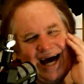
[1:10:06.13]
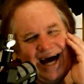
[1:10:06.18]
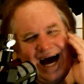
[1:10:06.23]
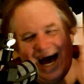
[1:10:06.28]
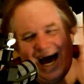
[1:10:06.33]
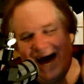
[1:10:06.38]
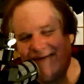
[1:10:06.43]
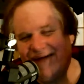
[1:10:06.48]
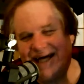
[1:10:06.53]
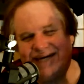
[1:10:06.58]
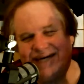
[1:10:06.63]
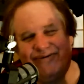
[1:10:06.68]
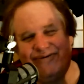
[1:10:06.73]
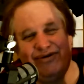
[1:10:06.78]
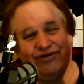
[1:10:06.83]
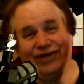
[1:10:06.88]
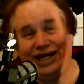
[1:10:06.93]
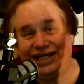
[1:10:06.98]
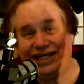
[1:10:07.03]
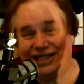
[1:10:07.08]
I have like
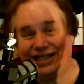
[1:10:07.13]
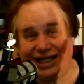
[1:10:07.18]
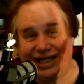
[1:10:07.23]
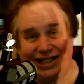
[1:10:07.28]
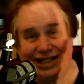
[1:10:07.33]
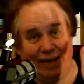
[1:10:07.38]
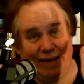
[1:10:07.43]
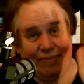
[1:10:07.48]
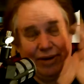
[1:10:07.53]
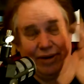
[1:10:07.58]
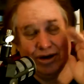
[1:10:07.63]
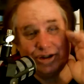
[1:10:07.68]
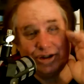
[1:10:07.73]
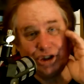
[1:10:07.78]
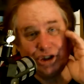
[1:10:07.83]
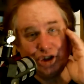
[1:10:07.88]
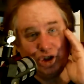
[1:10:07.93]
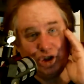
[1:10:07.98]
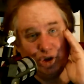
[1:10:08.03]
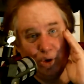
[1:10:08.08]
15, 16 pairs
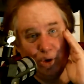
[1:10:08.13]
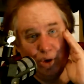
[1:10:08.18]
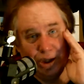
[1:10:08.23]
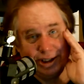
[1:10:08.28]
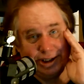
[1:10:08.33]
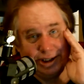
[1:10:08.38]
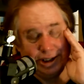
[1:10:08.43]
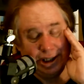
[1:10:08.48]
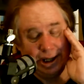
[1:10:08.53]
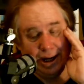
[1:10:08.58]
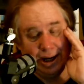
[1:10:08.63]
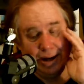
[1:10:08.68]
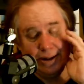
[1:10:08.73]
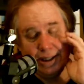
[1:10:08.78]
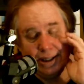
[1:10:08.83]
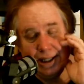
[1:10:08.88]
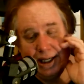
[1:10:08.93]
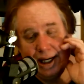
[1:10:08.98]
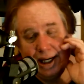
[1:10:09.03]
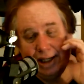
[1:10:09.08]
of shorts, you know?
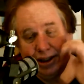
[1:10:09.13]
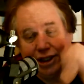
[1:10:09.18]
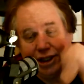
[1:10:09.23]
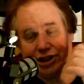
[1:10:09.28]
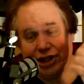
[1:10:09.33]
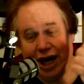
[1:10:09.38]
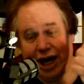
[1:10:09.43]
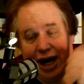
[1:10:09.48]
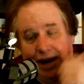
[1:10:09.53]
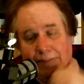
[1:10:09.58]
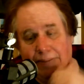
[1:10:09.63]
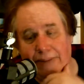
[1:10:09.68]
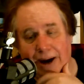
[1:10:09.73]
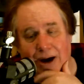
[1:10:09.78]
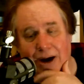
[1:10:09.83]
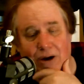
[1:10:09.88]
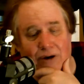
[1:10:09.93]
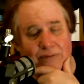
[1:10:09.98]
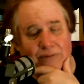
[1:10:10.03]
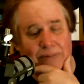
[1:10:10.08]
Just got a
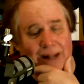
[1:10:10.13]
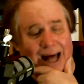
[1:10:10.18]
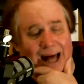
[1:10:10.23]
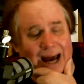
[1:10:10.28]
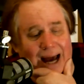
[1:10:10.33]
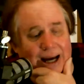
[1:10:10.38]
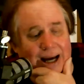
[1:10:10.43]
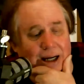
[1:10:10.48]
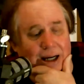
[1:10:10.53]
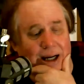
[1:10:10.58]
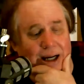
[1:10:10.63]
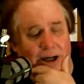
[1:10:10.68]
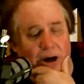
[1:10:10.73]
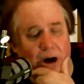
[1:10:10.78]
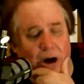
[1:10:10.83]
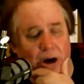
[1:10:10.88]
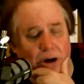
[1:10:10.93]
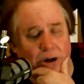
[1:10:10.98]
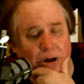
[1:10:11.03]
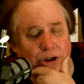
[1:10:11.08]
pair of black
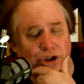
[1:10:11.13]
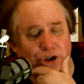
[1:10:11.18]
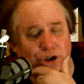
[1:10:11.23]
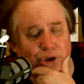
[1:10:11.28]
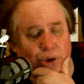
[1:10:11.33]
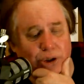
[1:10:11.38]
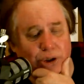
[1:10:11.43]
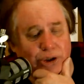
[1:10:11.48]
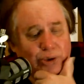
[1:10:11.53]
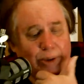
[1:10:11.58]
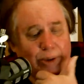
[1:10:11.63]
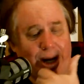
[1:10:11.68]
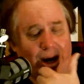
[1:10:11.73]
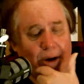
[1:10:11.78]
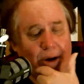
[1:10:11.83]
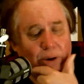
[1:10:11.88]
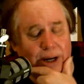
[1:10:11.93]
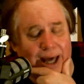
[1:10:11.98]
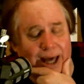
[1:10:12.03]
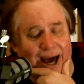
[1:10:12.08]
cargo shorts when I
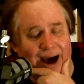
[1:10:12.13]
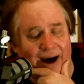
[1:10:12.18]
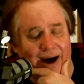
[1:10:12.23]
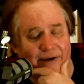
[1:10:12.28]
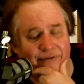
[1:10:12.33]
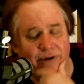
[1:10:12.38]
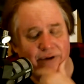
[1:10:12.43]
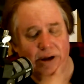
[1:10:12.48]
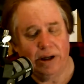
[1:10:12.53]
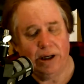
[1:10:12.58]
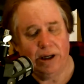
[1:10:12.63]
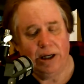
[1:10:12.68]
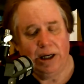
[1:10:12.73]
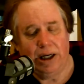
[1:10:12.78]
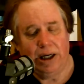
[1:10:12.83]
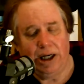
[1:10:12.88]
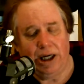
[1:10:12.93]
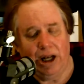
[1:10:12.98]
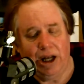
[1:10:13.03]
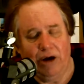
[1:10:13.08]
already have,
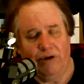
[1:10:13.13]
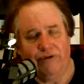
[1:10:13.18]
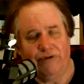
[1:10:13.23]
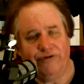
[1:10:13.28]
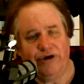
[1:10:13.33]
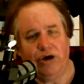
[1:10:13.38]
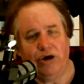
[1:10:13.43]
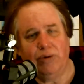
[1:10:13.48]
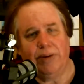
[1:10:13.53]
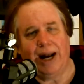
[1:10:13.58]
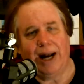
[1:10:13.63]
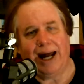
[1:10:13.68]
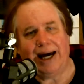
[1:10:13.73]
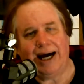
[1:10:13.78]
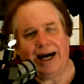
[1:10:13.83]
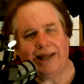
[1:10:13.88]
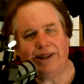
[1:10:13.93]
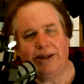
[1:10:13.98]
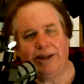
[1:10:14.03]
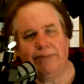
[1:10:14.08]
you know, a few, but I
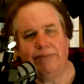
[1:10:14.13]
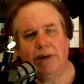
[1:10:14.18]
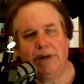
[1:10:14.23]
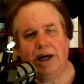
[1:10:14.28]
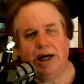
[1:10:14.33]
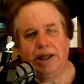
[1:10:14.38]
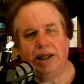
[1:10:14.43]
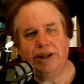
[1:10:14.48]
got them.